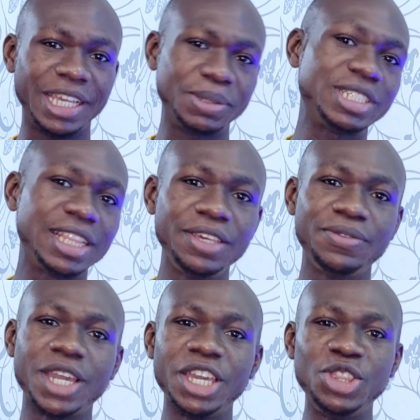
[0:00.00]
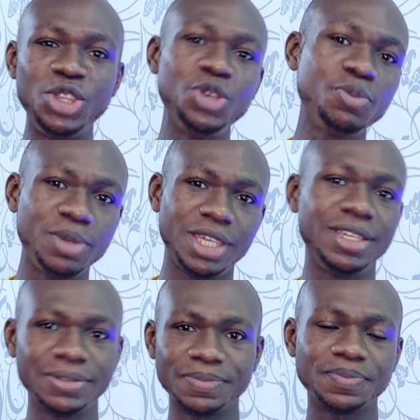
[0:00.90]
especially if you're a
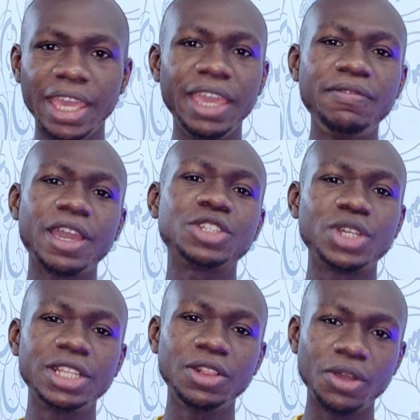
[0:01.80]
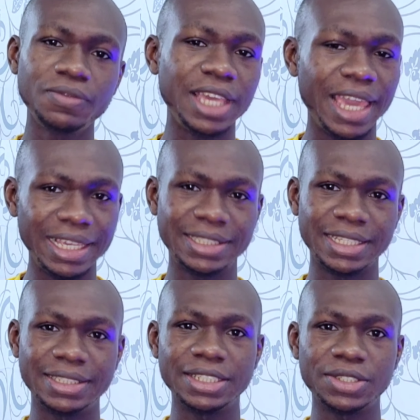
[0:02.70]
newbie. If you actually love the
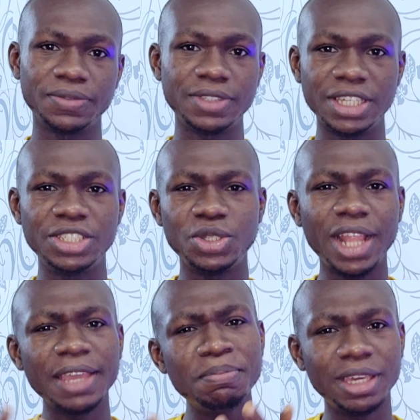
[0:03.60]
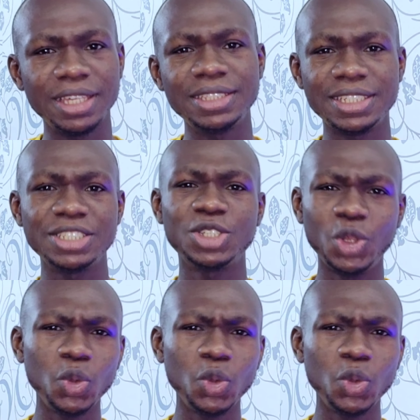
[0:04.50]
aesthetics of things, you like making things